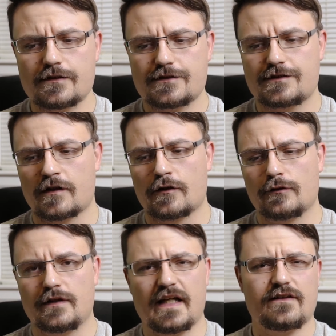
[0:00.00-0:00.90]

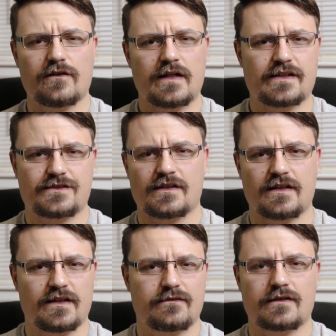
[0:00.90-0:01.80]
So Daniel has
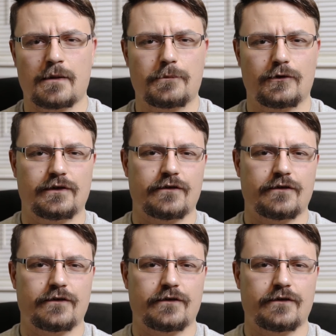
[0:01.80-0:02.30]
a couple